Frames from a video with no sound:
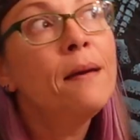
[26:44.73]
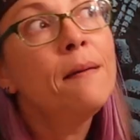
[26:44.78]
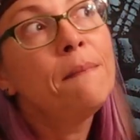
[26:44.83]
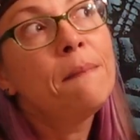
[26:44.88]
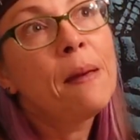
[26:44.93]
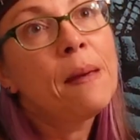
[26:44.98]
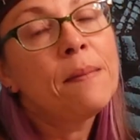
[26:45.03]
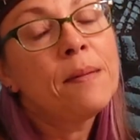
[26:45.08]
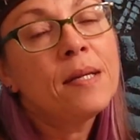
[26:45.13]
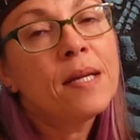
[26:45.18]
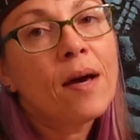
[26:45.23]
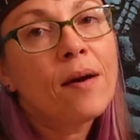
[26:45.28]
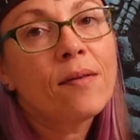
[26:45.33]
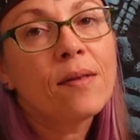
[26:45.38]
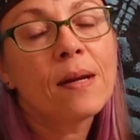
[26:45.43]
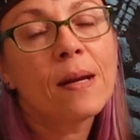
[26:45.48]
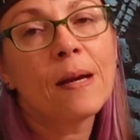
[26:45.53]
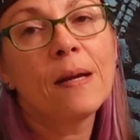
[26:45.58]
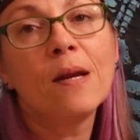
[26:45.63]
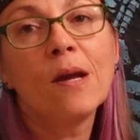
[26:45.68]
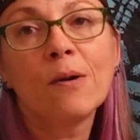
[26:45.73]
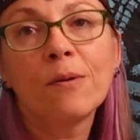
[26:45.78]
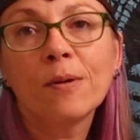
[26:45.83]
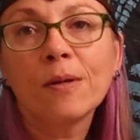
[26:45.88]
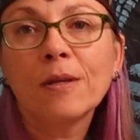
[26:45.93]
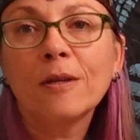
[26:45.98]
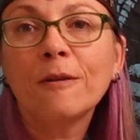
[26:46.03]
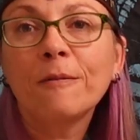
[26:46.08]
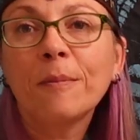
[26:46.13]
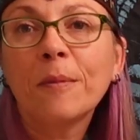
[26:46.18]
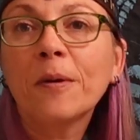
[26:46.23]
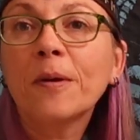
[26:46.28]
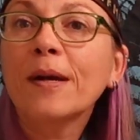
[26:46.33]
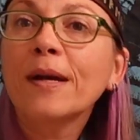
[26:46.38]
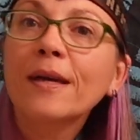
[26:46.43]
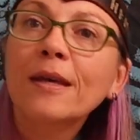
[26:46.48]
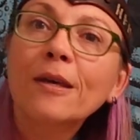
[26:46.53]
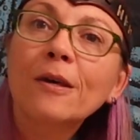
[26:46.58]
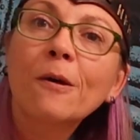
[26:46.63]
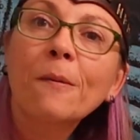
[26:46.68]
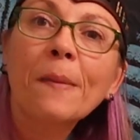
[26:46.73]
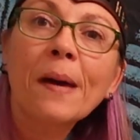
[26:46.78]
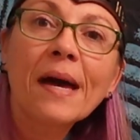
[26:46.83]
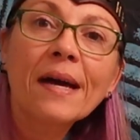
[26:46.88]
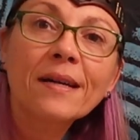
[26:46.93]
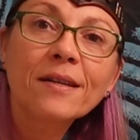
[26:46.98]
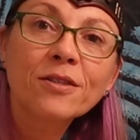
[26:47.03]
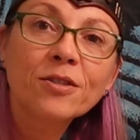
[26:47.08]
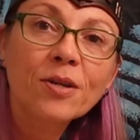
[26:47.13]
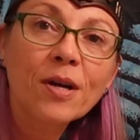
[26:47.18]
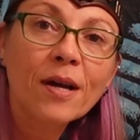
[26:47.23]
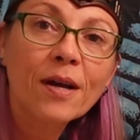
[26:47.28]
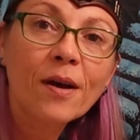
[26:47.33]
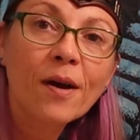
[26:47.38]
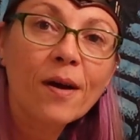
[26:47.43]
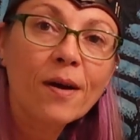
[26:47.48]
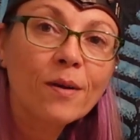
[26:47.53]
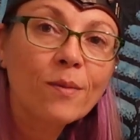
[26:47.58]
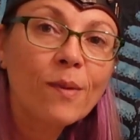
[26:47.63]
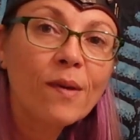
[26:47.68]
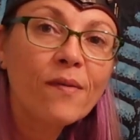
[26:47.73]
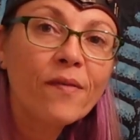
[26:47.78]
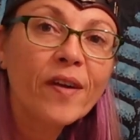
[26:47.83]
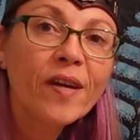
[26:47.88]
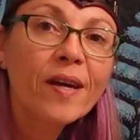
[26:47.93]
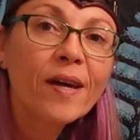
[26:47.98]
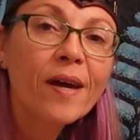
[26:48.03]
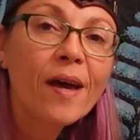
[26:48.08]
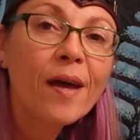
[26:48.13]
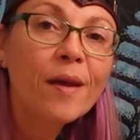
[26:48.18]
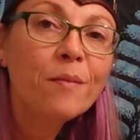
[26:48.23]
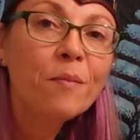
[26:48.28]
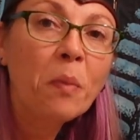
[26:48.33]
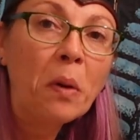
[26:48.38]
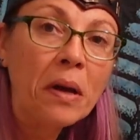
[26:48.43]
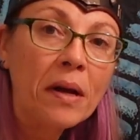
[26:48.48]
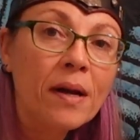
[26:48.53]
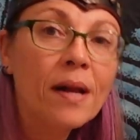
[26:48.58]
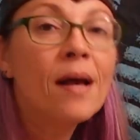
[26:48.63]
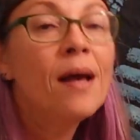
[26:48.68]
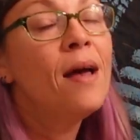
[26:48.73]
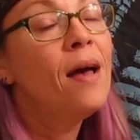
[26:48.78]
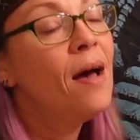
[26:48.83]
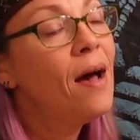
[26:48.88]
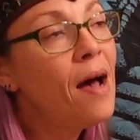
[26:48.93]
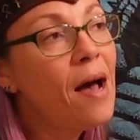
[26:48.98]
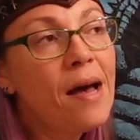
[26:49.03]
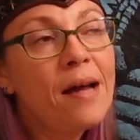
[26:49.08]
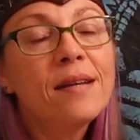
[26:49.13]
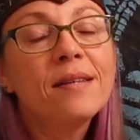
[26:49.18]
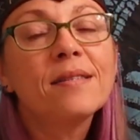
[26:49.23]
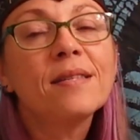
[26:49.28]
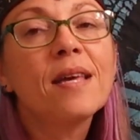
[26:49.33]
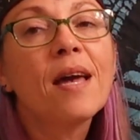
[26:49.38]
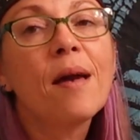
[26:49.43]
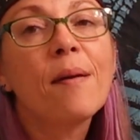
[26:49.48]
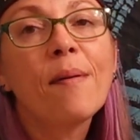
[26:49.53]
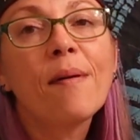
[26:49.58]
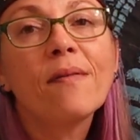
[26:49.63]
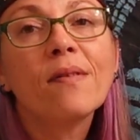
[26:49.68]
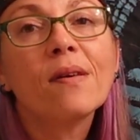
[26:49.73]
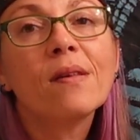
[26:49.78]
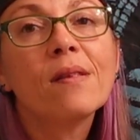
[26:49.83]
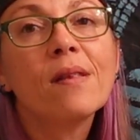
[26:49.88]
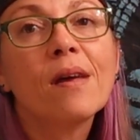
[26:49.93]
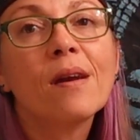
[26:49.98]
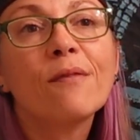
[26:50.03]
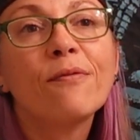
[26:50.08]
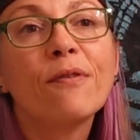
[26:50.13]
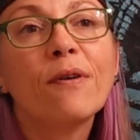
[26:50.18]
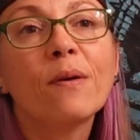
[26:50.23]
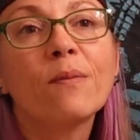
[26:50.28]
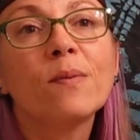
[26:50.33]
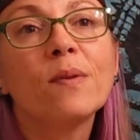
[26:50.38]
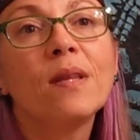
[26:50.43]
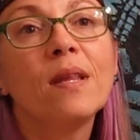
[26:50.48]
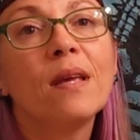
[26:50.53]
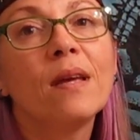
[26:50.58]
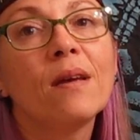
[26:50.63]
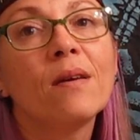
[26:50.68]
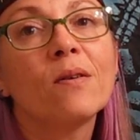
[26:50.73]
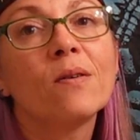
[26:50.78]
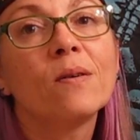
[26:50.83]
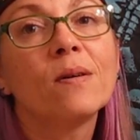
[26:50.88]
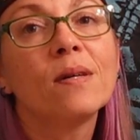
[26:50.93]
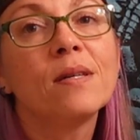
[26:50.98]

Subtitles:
Maybe now that I know a little more, I could go back and try card weaving again. But honestly, I'm having a lot of fun with the Inkle.